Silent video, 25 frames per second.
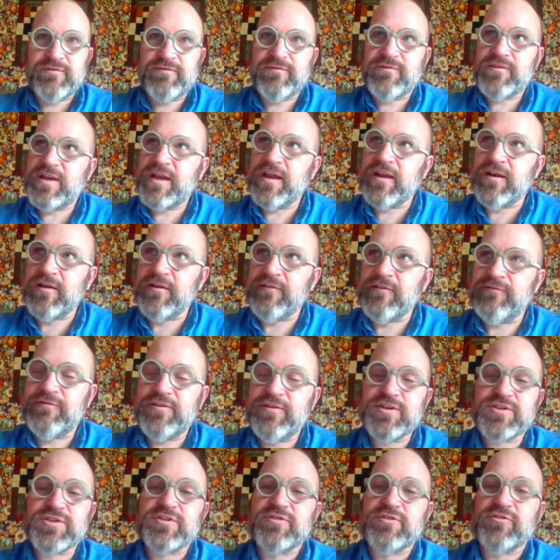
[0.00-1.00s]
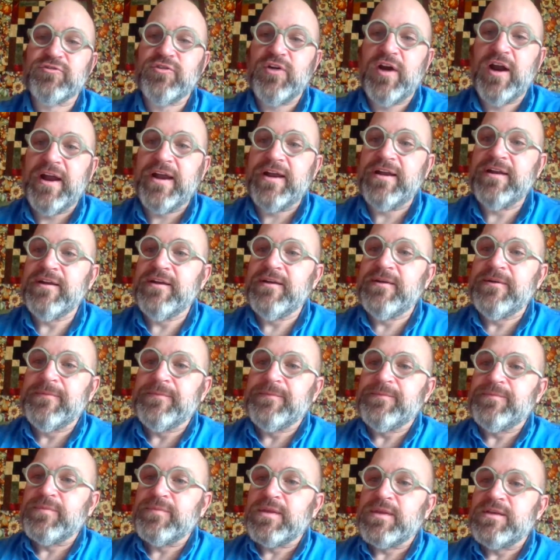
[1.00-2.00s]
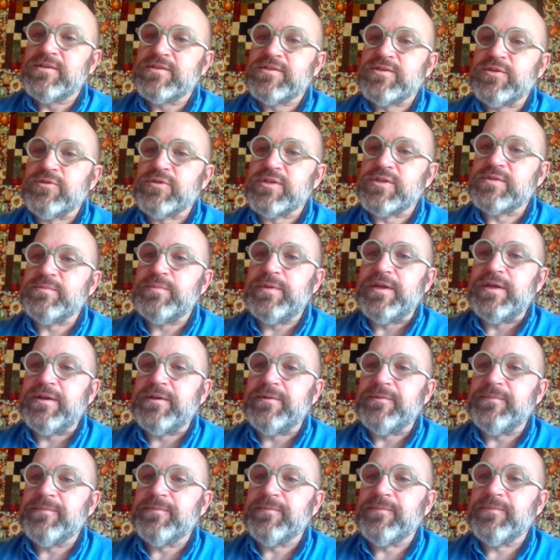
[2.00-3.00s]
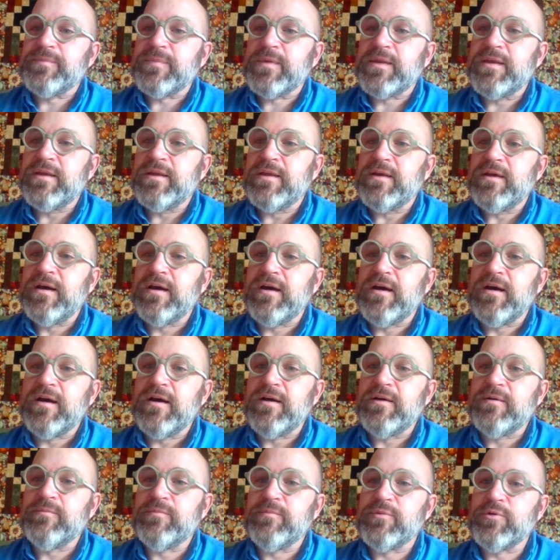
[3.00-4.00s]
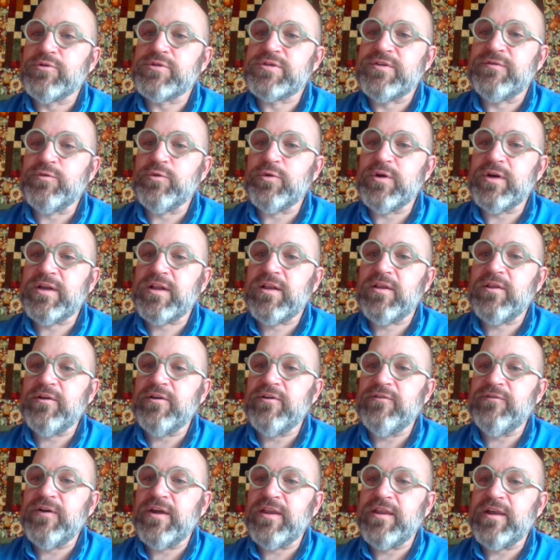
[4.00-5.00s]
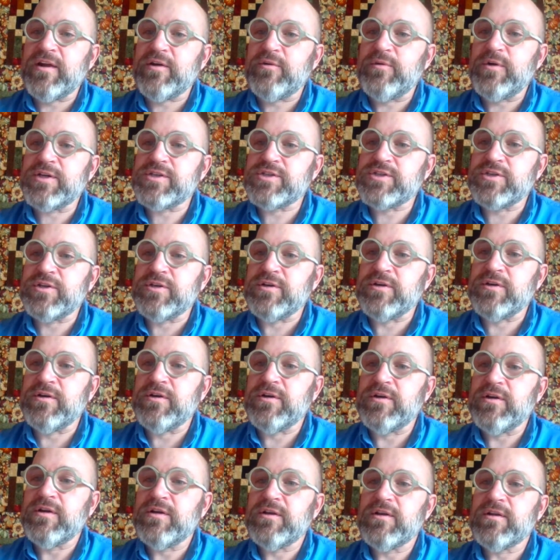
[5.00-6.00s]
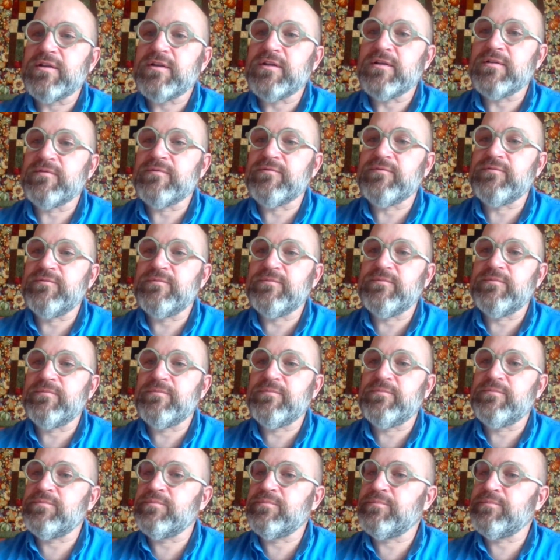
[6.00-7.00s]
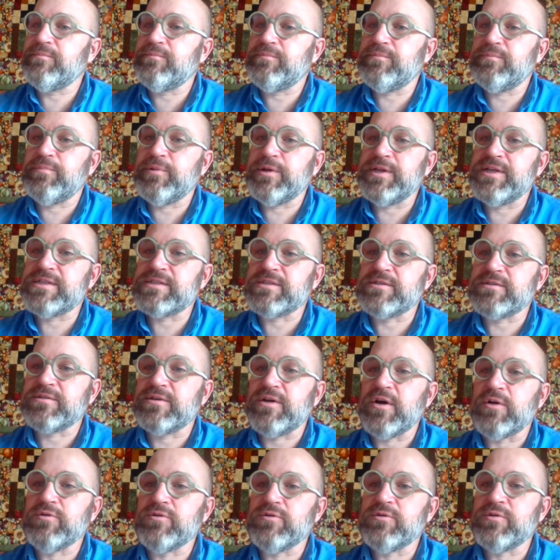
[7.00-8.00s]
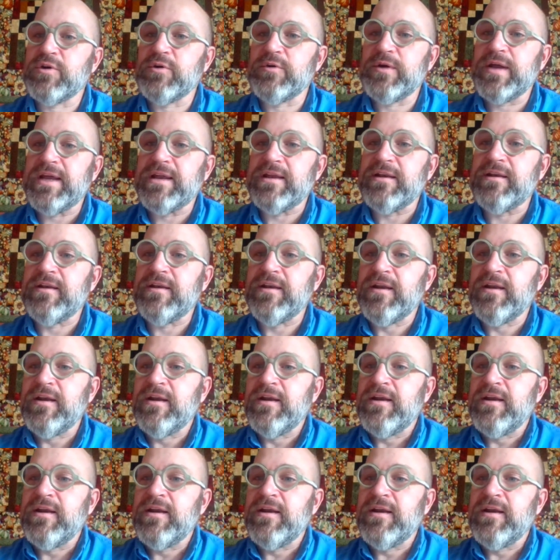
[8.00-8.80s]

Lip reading: kettle of fish to fry, so to speak. Bruce, if you want to clarify that question, please go ahead.